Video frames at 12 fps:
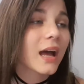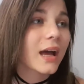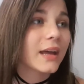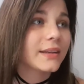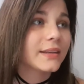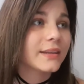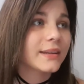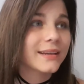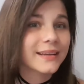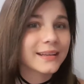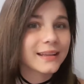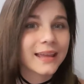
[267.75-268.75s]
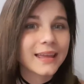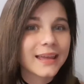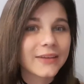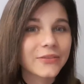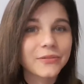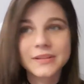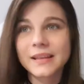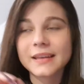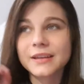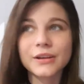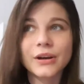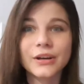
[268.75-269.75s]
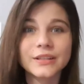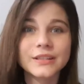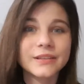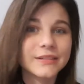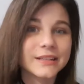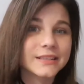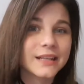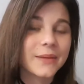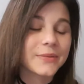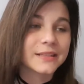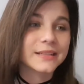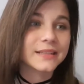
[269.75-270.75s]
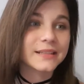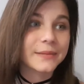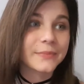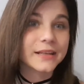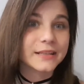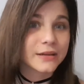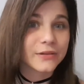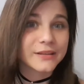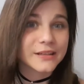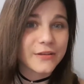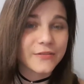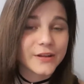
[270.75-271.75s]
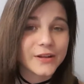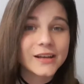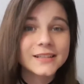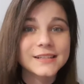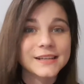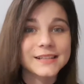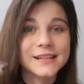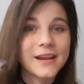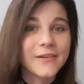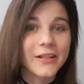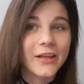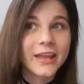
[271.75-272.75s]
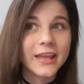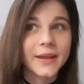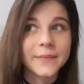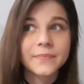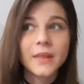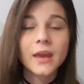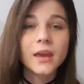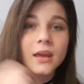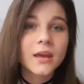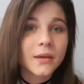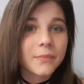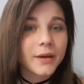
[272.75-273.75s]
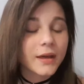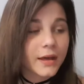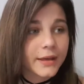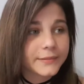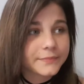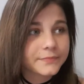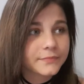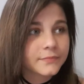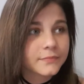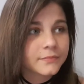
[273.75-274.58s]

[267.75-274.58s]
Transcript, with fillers: and like if there was like a Costa and a Starbucks in the same place, I'd always go for the Costa because I know I like it. But um,